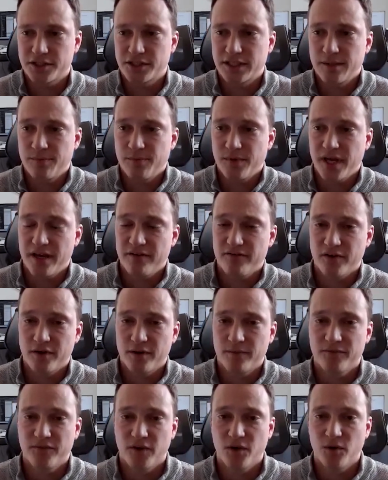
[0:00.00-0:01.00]
CPA
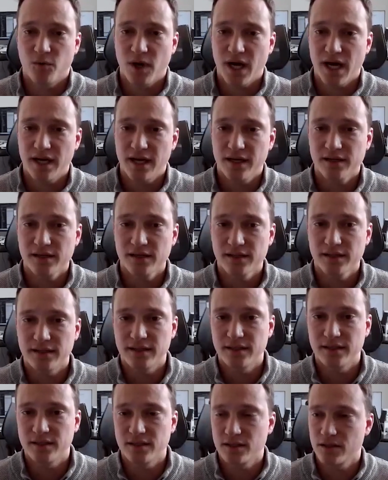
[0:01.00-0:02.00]
firm for a while
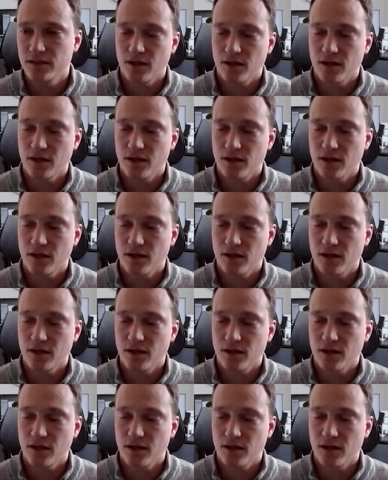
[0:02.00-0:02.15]
and